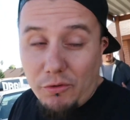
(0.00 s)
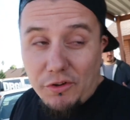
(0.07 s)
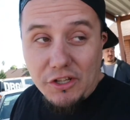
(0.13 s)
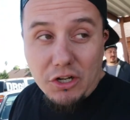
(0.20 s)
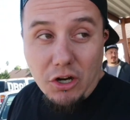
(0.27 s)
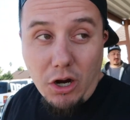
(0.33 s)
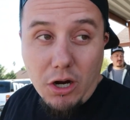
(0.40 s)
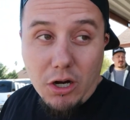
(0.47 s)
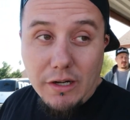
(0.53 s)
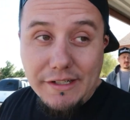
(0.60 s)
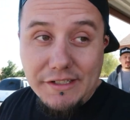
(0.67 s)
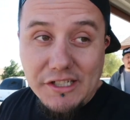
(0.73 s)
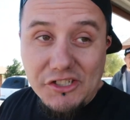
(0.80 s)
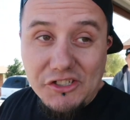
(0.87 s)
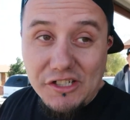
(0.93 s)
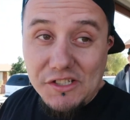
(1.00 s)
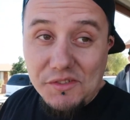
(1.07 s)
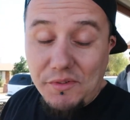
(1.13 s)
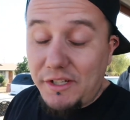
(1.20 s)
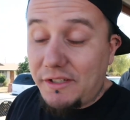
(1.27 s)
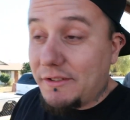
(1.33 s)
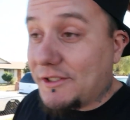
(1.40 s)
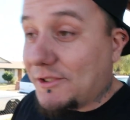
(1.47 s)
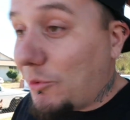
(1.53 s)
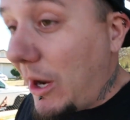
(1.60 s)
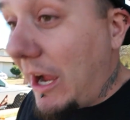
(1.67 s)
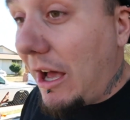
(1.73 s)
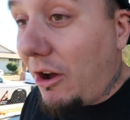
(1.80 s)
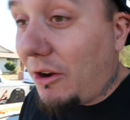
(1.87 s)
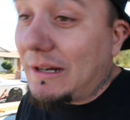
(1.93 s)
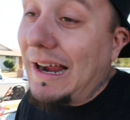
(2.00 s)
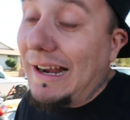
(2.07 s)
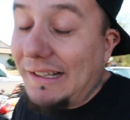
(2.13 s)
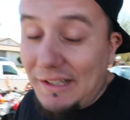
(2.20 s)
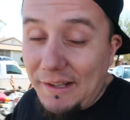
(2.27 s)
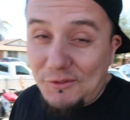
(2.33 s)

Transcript: over the car in yesterday's video as well. Kind of